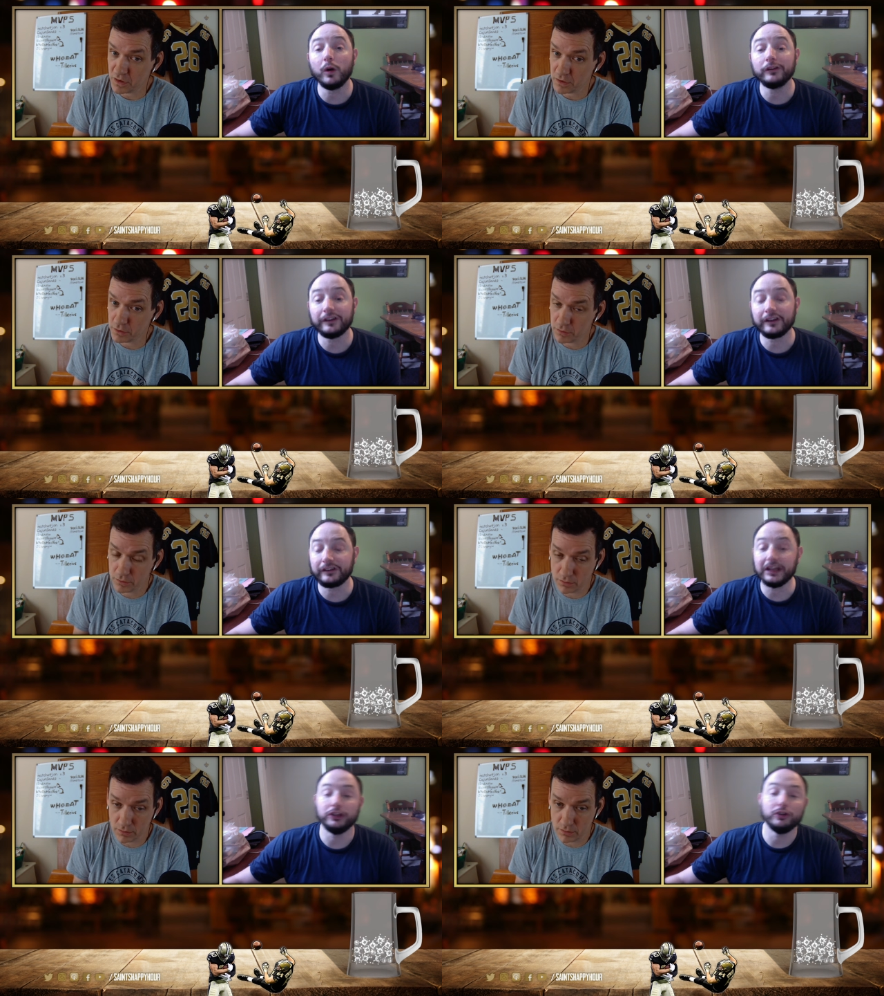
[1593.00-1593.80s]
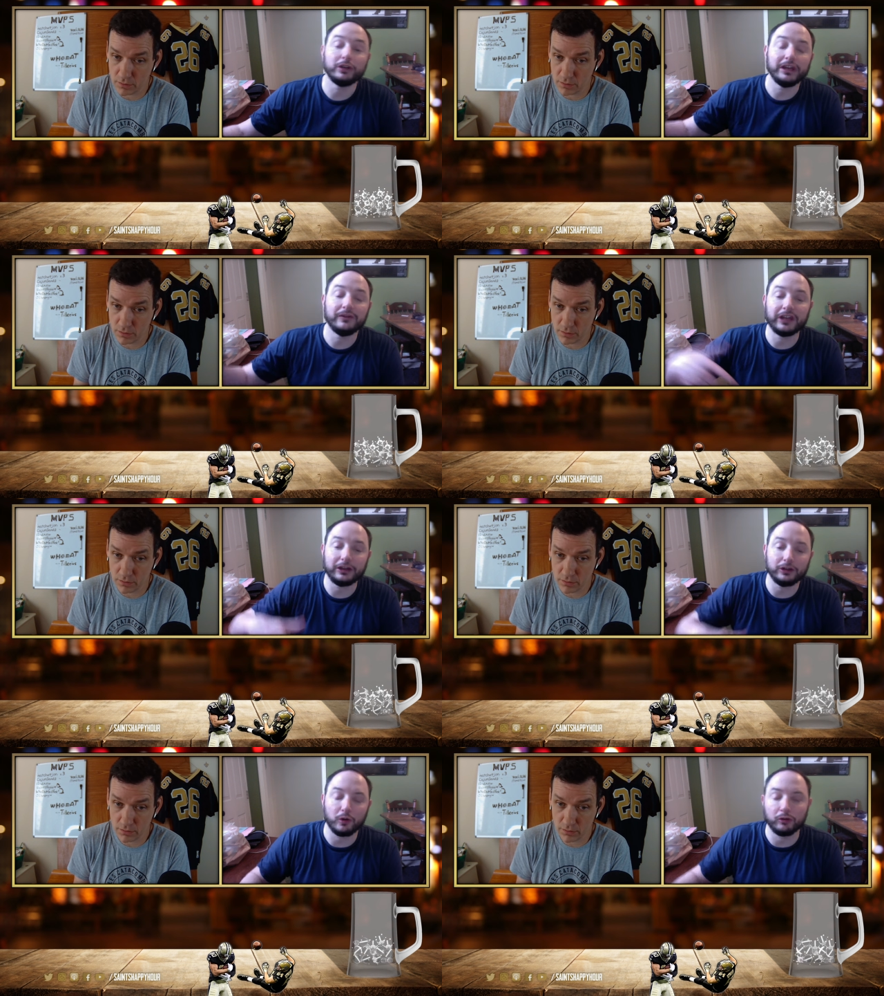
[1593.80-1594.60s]
Speaker 1: sixteen, you can even
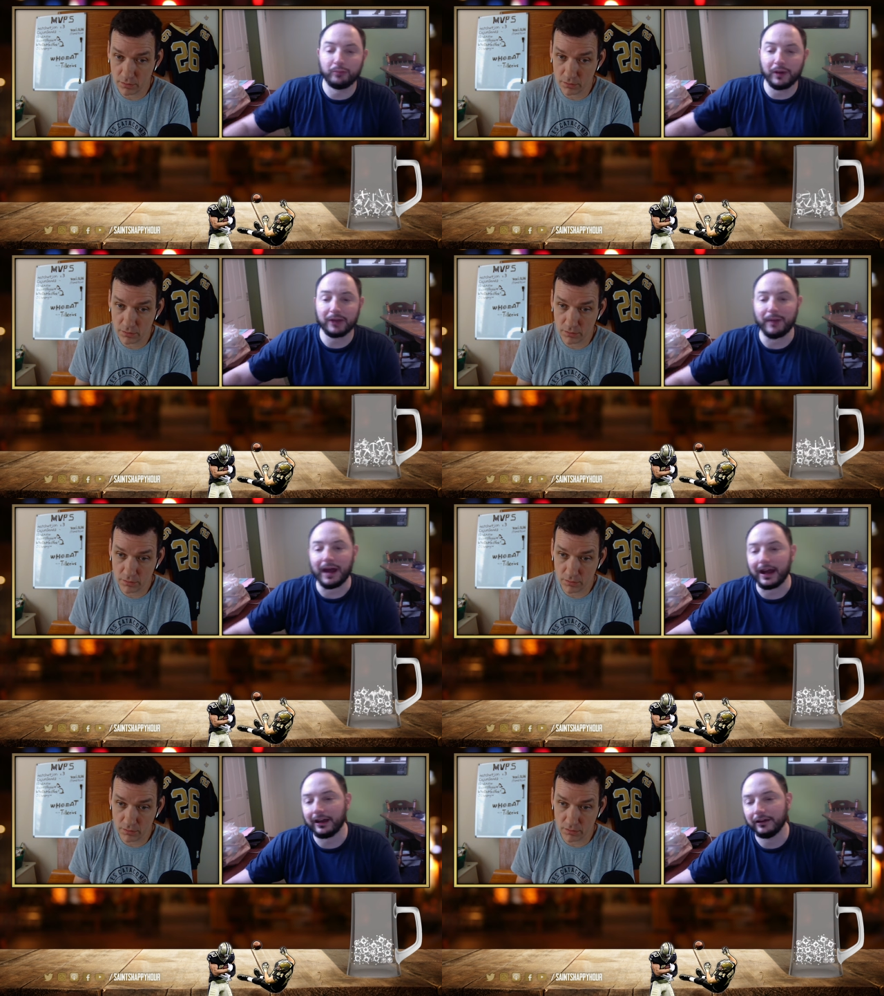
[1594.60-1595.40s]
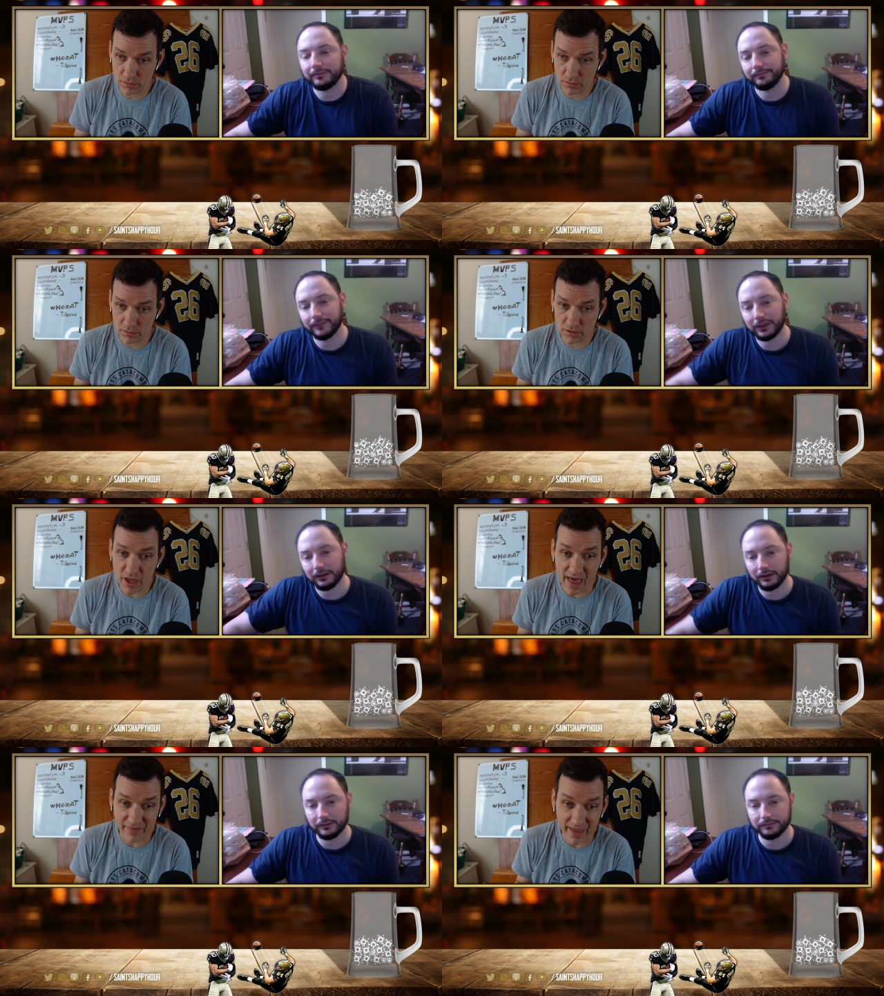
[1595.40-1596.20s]
get your own pick back.
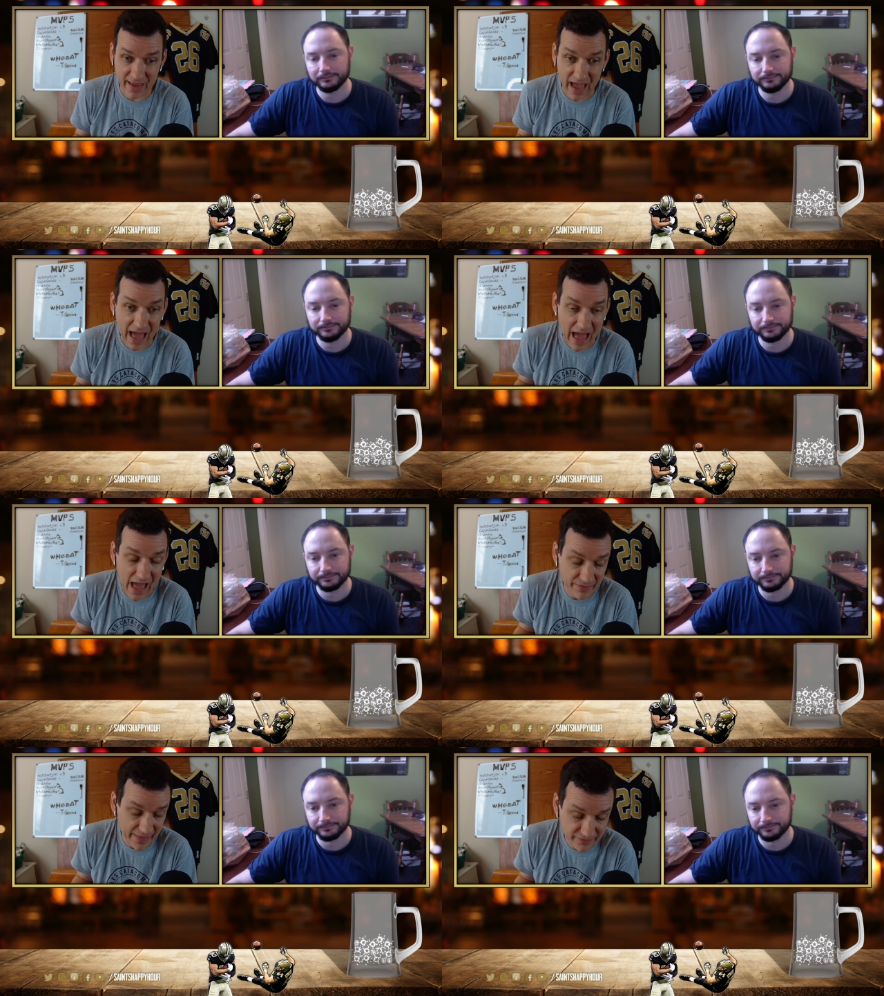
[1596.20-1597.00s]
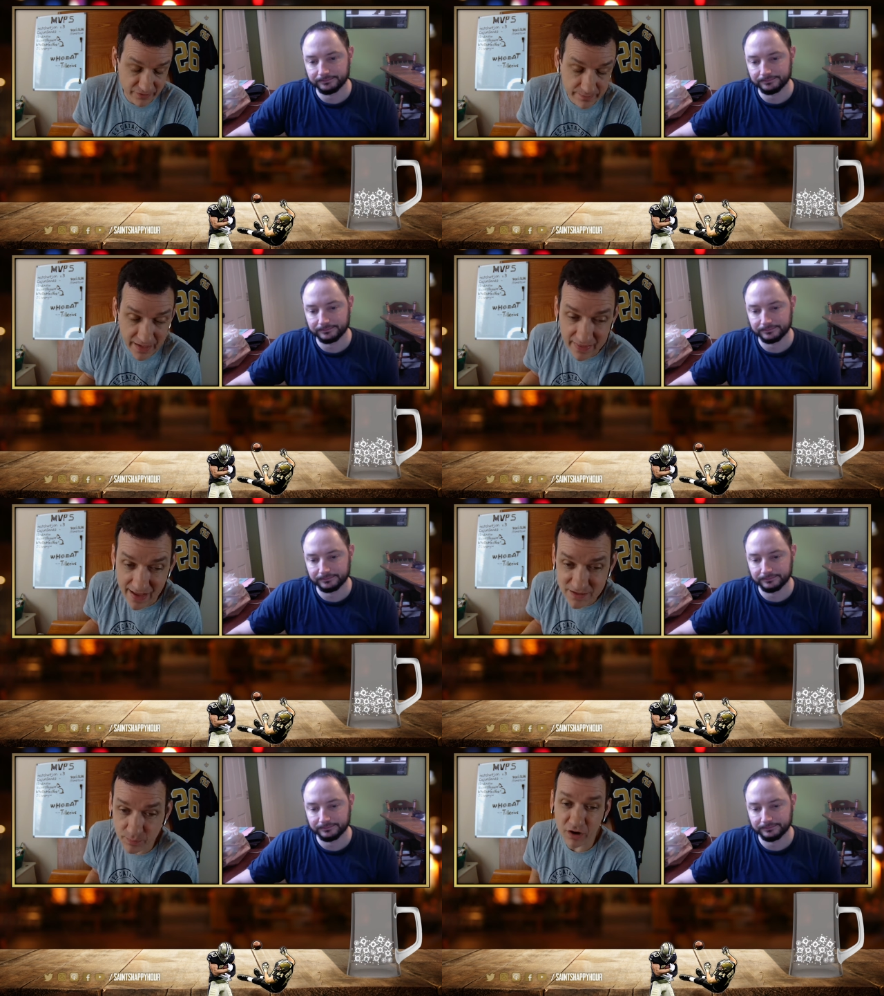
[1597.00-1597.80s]
Speaker 2: Yeah, like I, I, like to me,
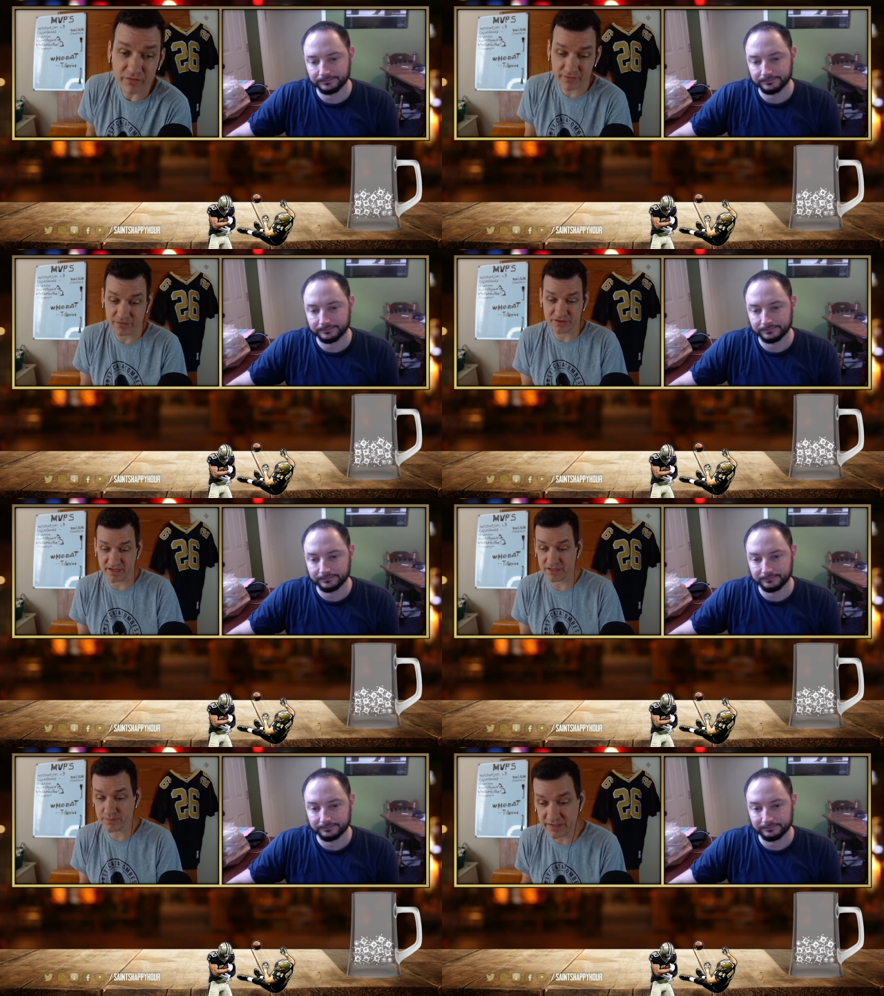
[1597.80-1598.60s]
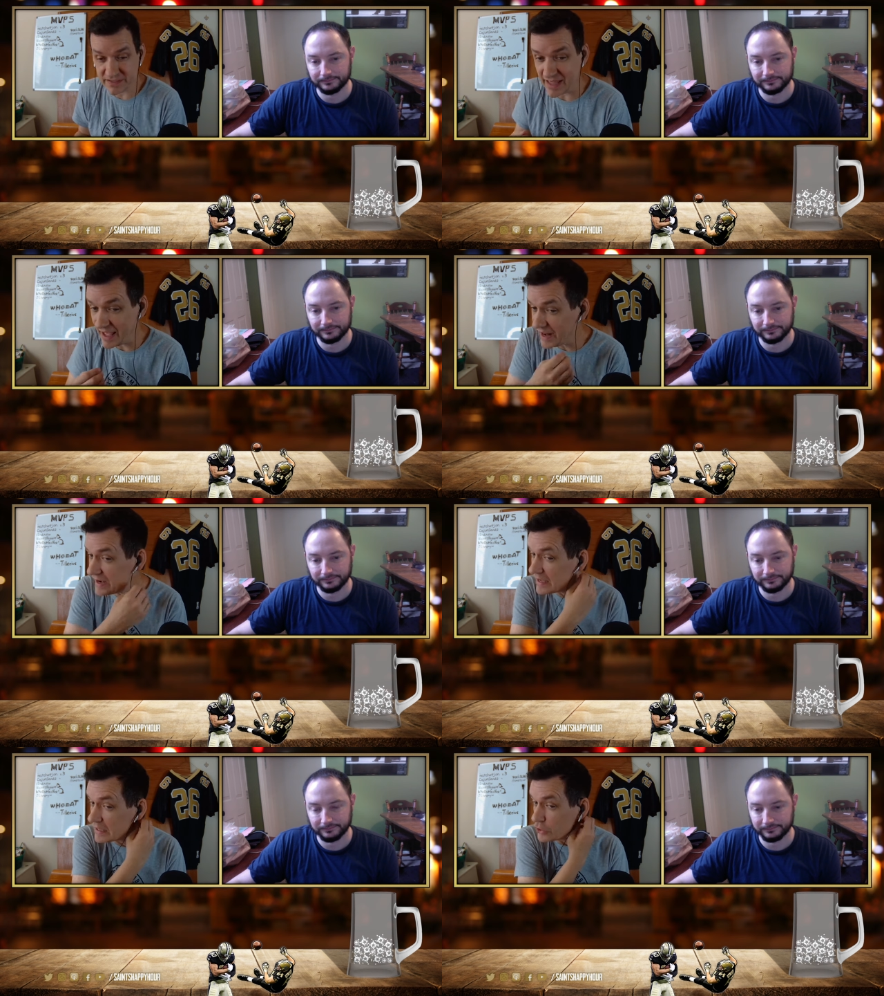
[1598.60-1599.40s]
that's perfect for the Saints because
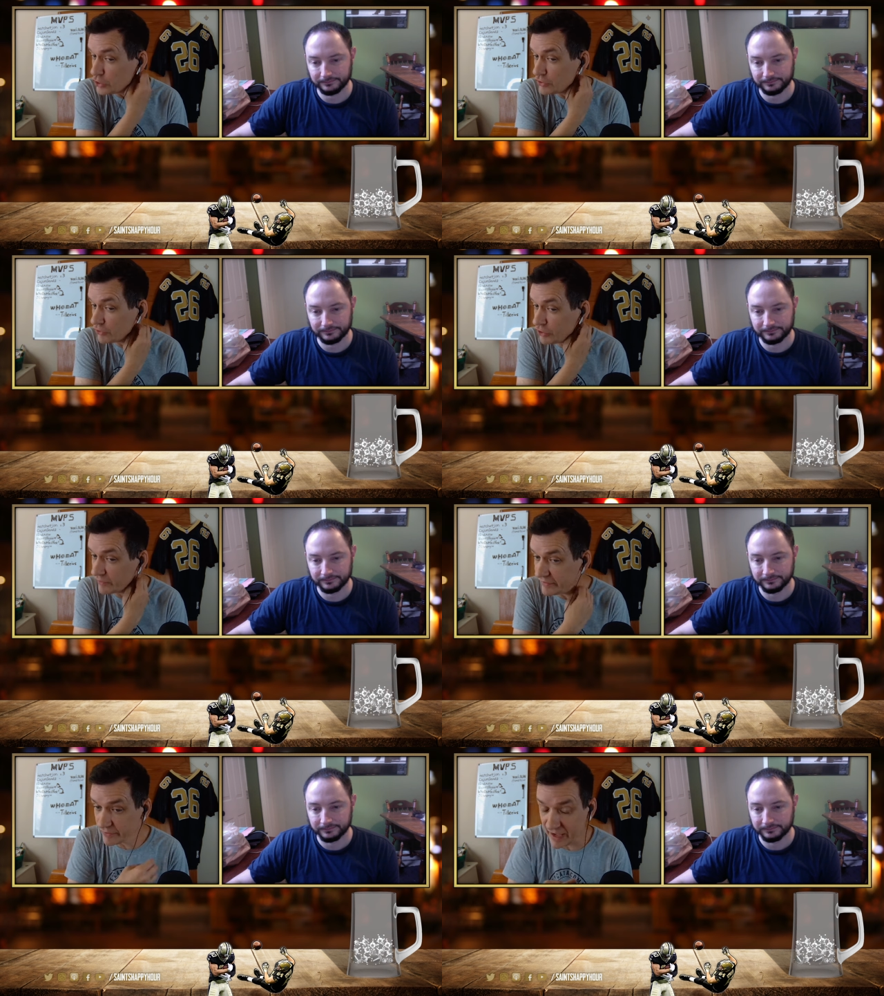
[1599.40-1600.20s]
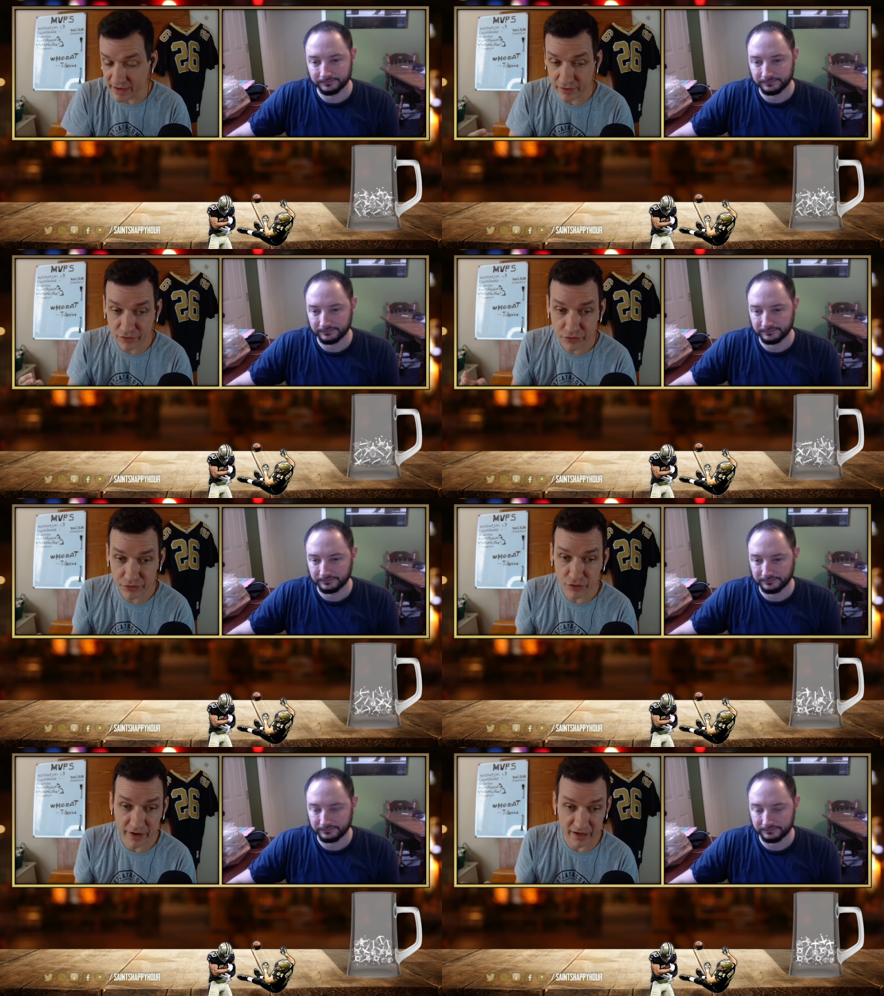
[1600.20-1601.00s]
then you you're either getting
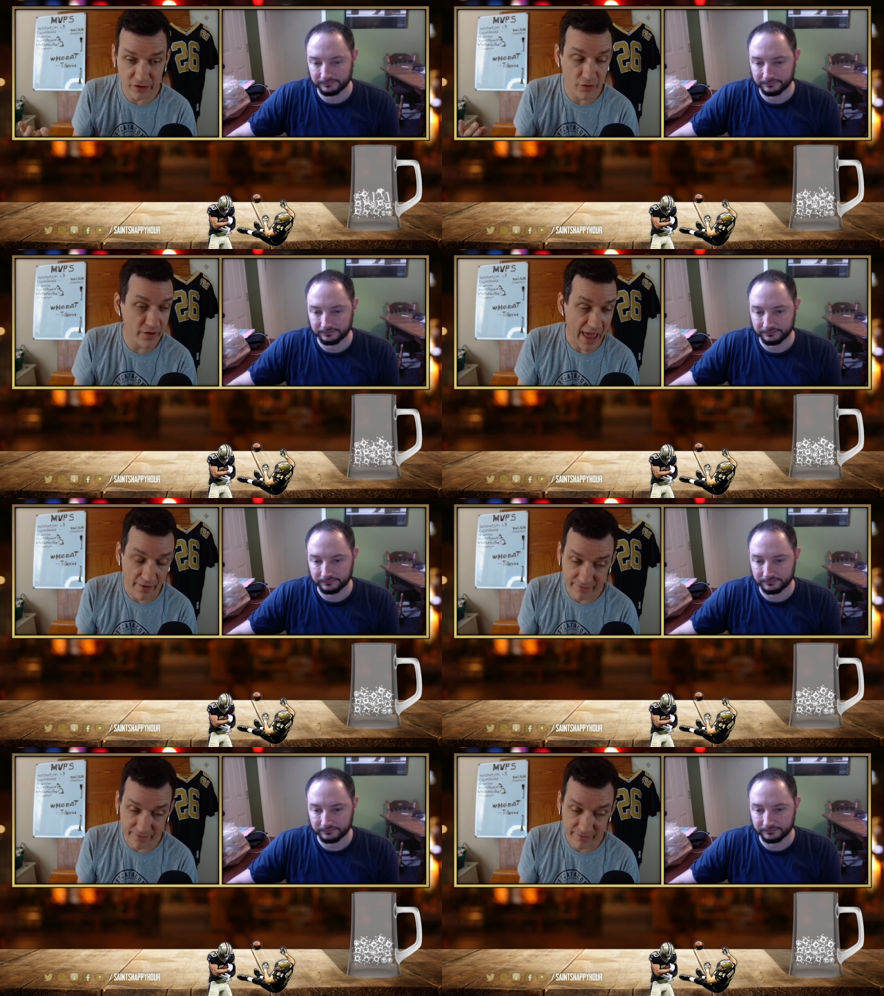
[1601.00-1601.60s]
you're getting you now have